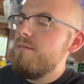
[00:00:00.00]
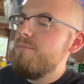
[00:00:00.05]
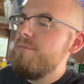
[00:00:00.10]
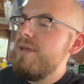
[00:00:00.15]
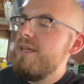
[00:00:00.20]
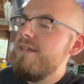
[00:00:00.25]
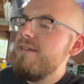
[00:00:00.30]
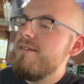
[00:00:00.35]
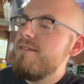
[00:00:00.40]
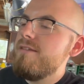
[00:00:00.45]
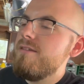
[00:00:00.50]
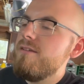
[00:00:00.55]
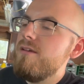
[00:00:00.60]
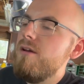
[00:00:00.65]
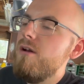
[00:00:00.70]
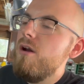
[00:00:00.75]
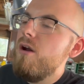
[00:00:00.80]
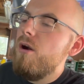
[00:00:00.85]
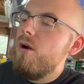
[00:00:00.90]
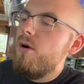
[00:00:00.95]
piece
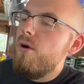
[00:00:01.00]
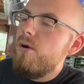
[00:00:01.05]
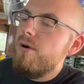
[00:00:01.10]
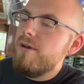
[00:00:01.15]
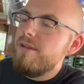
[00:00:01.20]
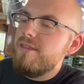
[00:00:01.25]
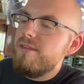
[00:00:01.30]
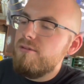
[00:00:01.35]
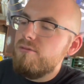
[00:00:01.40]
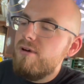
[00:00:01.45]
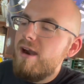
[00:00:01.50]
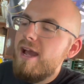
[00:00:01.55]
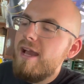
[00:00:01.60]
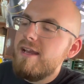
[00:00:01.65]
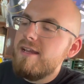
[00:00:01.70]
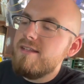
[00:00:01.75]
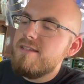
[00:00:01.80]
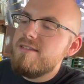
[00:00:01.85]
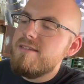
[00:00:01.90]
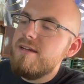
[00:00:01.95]
on the rack
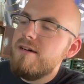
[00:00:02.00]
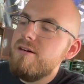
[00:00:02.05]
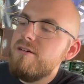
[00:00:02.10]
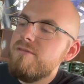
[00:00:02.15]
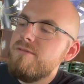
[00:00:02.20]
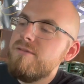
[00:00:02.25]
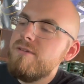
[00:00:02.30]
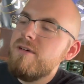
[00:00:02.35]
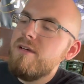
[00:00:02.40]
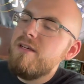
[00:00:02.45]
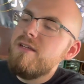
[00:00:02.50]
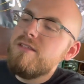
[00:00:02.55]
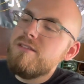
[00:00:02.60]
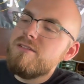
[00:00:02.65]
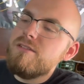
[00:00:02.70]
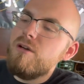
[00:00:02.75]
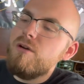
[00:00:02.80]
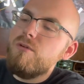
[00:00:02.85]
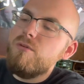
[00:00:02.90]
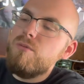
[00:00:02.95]
itself,
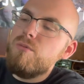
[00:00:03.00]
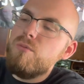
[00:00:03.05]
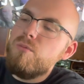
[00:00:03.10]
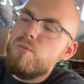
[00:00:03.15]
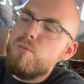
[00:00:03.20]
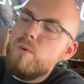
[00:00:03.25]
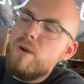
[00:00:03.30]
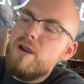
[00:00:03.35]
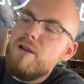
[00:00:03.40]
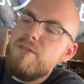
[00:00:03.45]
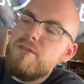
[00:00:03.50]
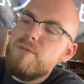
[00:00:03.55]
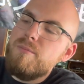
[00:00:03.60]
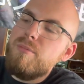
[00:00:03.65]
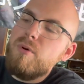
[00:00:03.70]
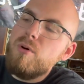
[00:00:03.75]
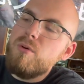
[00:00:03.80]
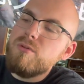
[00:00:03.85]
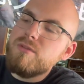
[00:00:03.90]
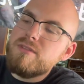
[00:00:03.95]
so where the
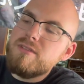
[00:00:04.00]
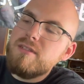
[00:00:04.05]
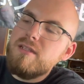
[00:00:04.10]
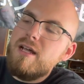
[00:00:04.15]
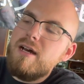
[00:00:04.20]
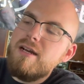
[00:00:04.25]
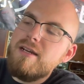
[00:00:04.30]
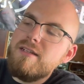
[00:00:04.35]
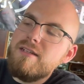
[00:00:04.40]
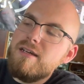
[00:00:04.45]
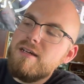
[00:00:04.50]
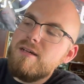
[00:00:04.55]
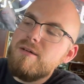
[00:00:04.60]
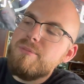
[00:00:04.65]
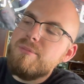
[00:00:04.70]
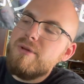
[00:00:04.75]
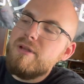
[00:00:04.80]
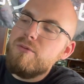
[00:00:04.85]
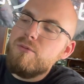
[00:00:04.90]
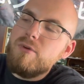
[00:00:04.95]
bolts lined up
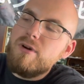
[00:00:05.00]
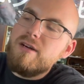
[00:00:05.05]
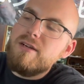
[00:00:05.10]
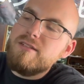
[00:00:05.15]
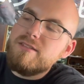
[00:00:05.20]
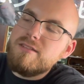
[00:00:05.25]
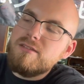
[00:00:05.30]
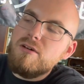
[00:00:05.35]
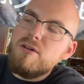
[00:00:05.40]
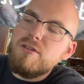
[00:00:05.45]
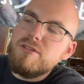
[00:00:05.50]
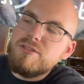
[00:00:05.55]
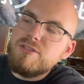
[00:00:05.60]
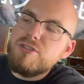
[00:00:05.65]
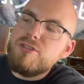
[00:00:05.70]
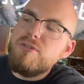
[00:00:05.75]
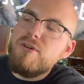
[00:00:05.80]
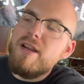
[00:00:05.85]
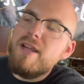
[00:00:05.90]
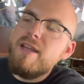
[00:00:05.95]
and where it's all
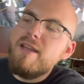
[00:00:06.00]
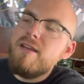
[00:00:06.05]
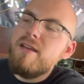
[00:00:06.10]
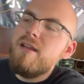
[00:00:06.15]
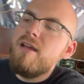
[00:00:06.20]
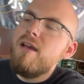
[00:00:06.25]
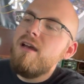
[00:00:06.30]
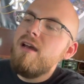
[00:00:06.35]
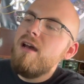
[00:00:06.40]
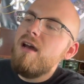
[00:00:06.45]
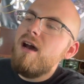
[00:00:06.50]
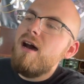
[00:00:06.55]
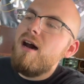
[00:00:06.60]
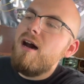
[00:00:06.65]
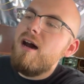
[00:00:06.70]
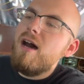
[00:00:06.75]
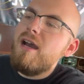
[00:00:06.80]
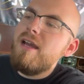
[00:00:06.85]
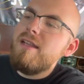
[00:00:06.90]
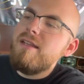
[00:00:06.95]
straight,
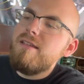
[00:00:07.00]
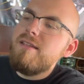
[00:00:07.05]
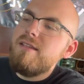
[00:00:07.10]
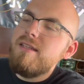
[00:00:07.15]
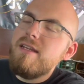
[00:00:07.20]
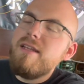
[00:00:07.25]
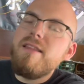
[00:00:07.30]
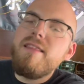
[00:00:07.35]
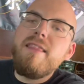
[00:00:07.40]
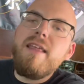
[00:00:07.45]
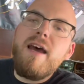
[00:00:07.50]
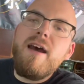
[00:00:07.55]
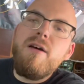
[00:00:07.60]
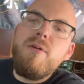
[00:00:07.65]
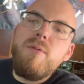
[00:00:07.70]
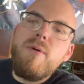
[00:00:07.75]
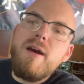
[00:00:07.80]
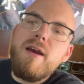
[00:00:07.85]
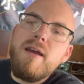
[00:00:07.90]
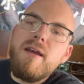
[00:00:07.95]
I did it that
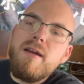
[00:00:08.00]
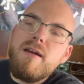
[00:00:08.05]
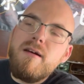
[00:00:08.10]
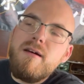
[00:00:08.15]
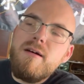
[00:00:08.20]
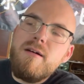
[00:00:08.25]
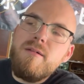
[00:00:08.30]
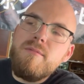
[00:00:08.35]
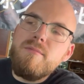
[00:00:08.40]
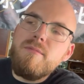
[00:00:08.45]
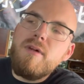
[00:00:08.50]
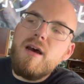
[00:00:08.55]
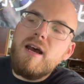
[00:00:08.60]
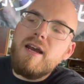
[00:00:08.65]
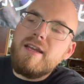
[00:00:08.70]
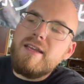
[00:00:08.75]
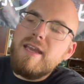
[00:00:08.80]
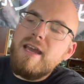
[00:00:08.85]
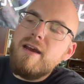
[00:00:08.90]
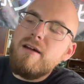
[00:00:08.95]
way. I
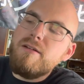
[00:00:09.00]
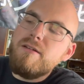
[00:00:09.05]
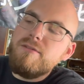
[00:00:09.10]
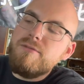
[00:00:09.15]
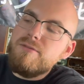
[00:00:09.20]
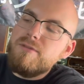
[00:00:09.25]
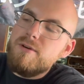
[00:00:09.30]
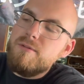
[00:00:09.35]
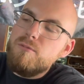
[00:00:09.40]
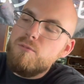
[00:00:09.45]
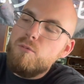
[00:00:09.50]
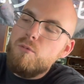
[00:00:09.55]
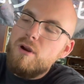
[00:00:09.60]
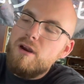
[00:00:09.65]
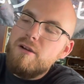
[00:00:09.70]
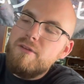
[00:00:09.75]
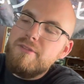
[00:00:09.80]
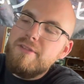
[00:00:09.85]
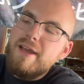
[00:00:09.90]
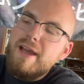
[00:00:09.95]
counted from
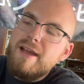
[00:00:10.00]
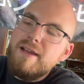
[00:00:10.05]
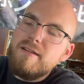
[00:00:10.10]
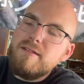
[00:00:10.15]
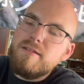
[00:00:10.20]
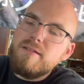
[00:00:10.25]
where that